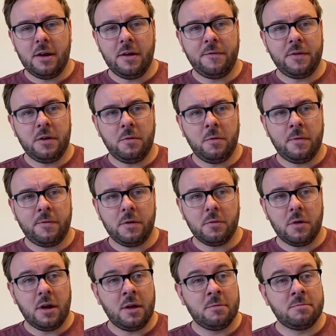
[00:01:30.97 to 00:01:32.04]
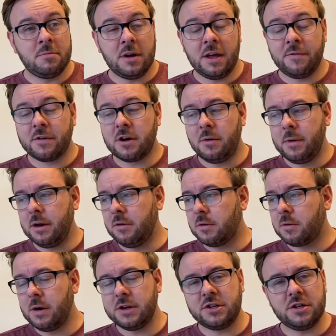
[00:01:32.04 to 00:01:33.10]
If you want to leave a comment or
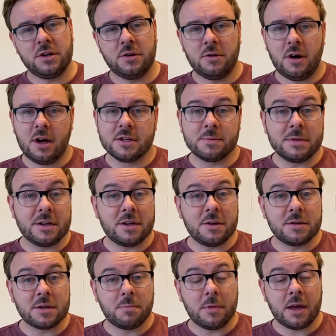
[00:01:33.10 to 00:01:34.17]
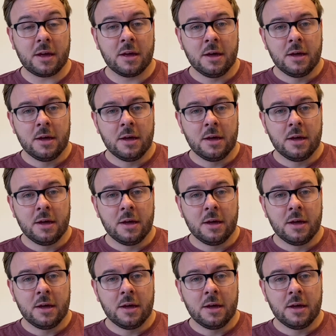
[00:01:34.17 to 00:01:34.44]
question or ask me to do something,